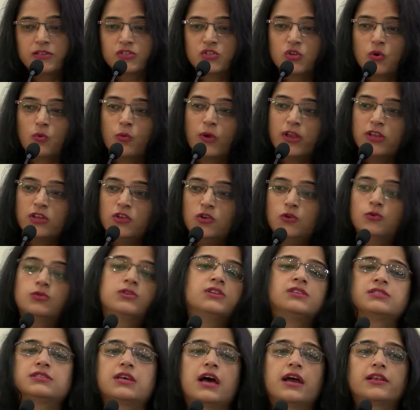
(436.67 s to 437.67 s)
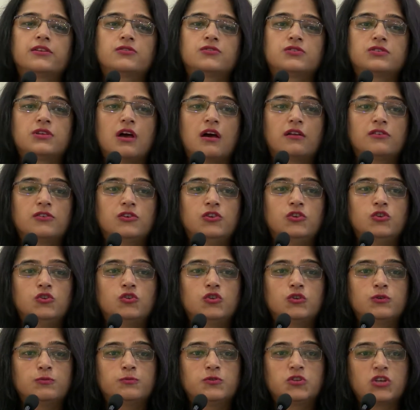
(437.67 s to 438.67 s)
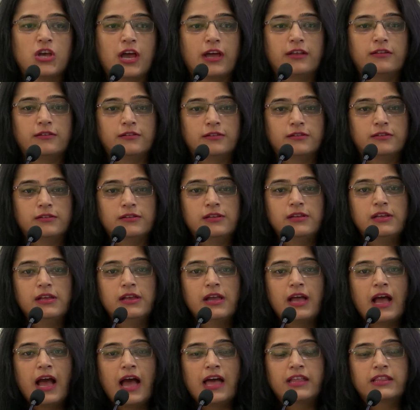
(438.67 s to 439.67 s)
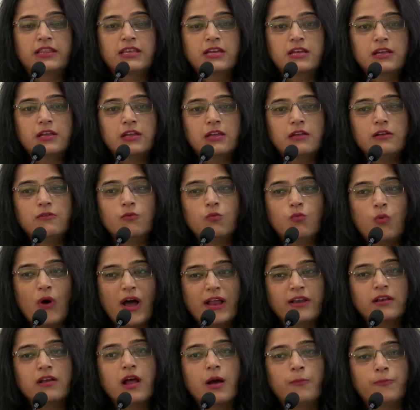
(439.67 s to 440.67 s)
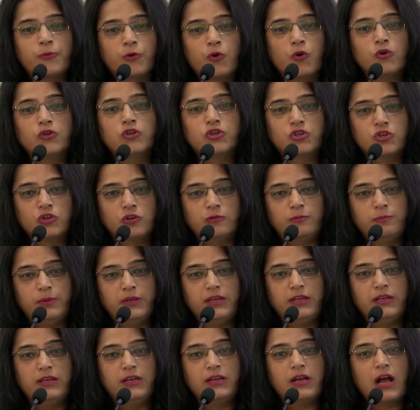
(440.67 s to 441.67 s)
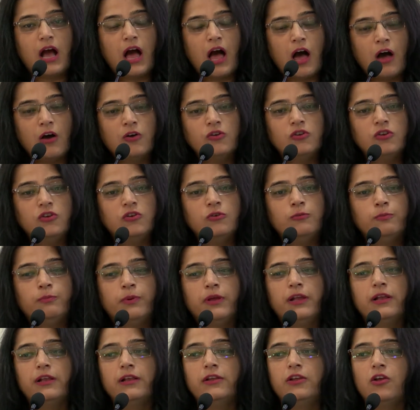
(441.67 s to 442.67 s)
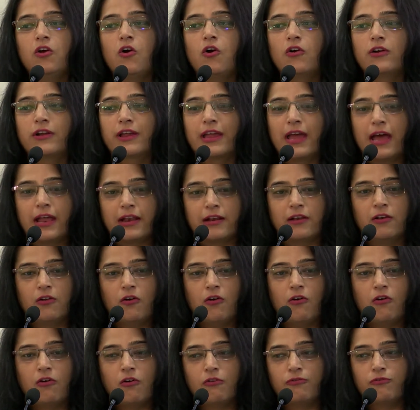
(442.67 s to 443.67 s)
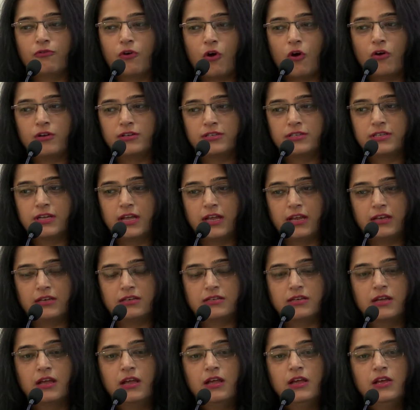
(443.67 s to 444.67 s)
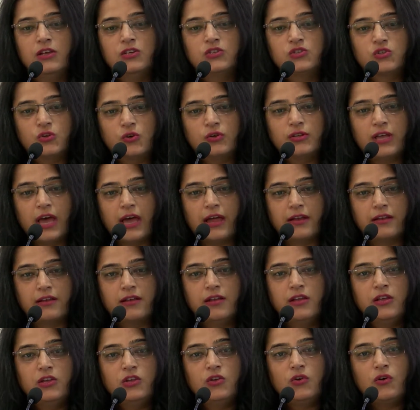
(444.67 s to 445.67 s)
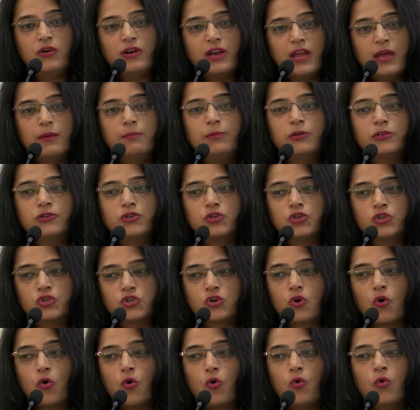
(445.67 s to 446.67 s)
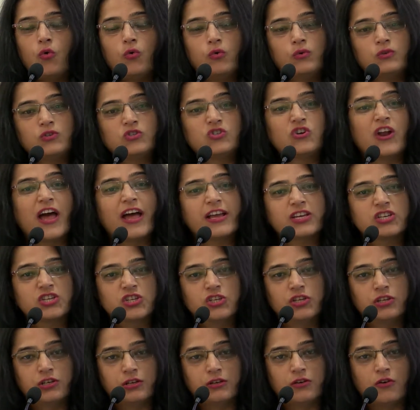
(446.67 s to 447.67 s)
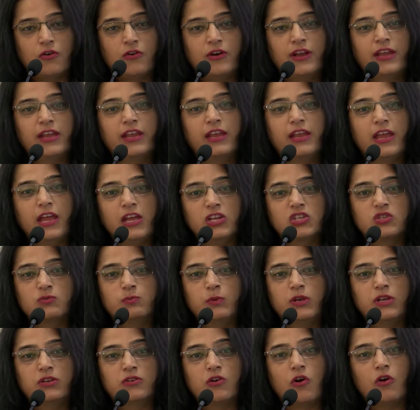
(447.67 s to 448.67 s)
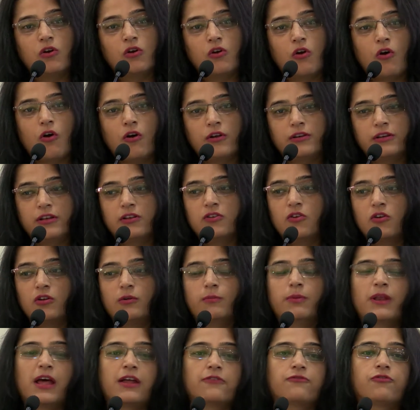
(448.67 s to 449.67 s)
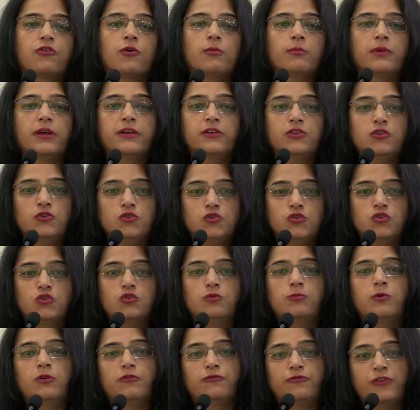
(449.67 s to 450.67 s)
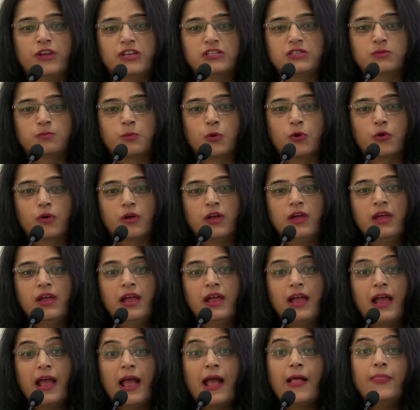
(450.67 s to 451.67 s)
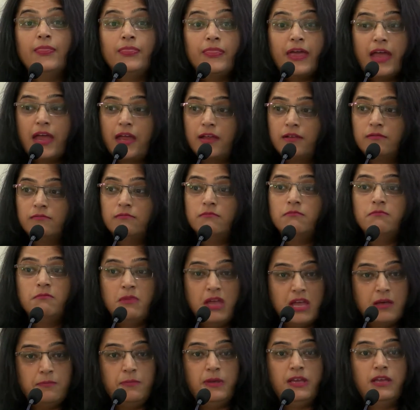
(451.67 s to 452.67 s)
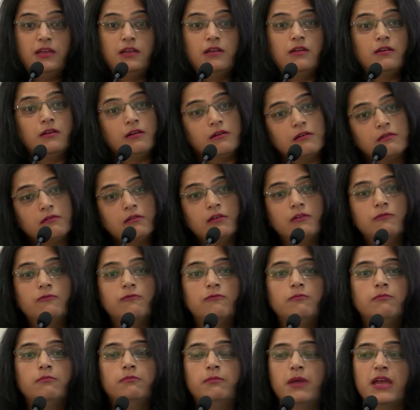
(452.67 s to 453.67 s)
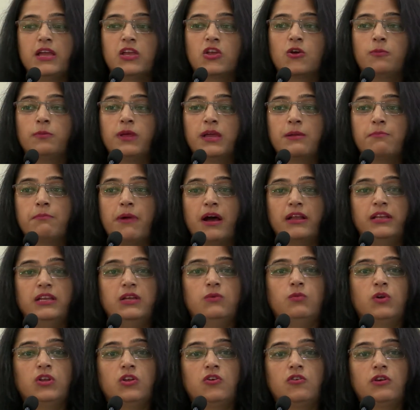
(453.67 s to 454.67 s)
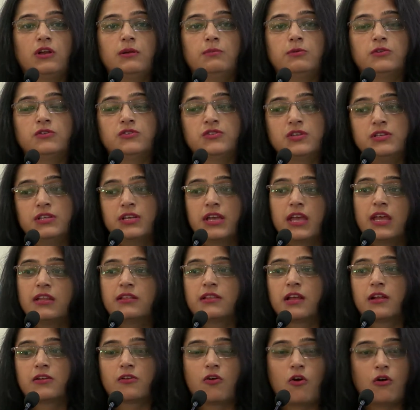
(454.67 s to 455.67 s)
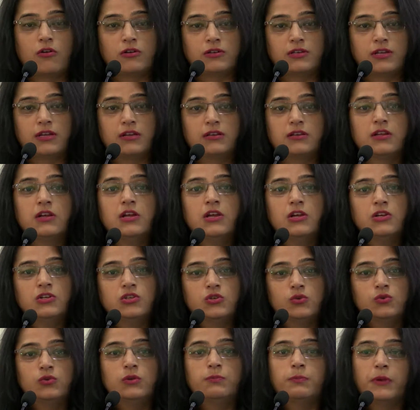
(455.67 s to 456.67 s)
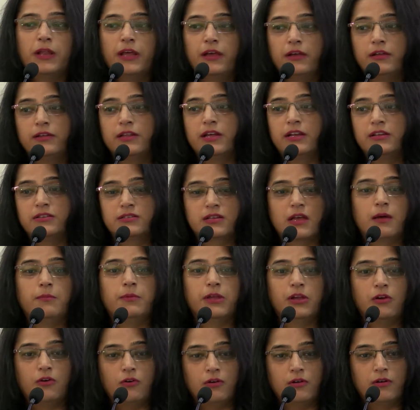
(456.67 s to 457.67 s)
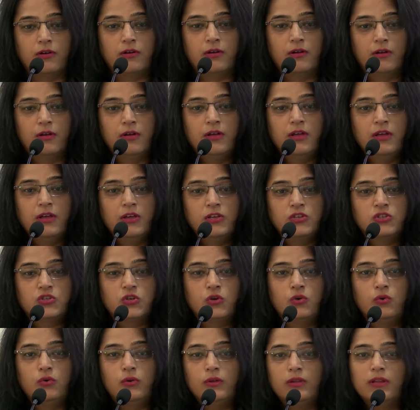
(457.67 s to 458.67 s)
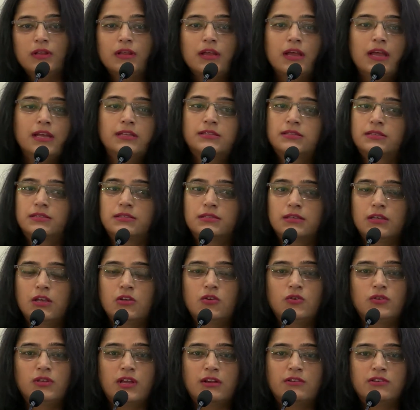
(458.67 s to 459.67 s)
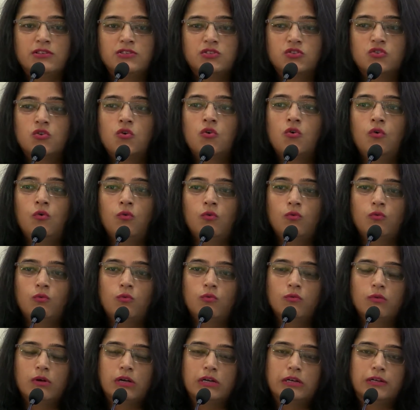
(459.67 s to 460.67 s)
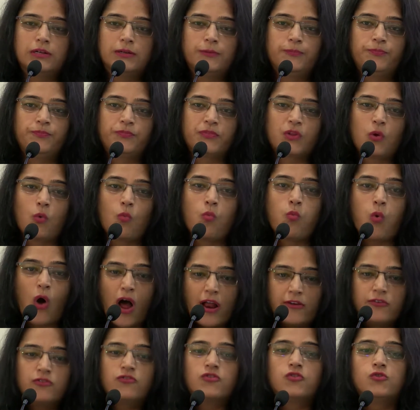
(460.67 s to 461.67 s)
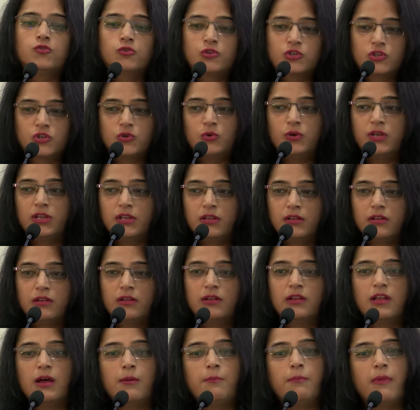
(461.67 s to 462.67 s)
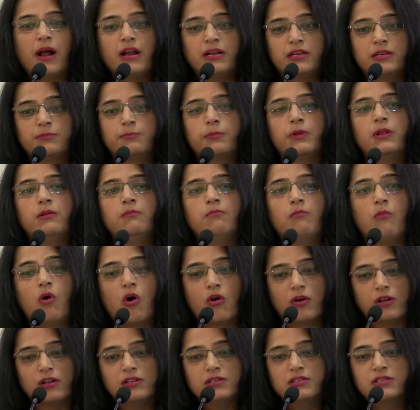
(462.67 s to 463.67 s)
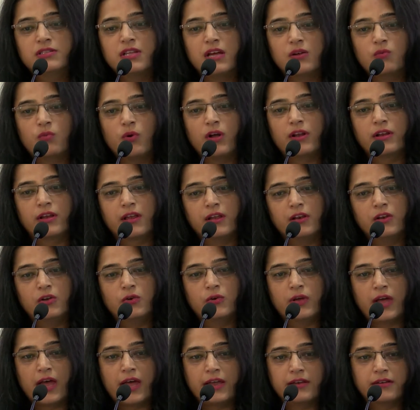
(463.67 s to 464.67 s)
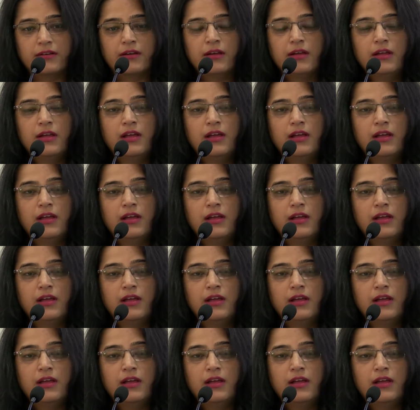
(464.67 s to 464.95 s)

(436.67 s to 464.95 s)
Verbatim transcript: So when you decide to start a YouTube channel, I think one approach should be how do you build your catalog of content so that you're able to show traction or engagement on content on a platform like YouTube or Facebook, and then maybe make your big money when you're able to syndicate that content to the player that is coming on. So it's, you know, there is no um, one route to it. There are multiple models that one can look at.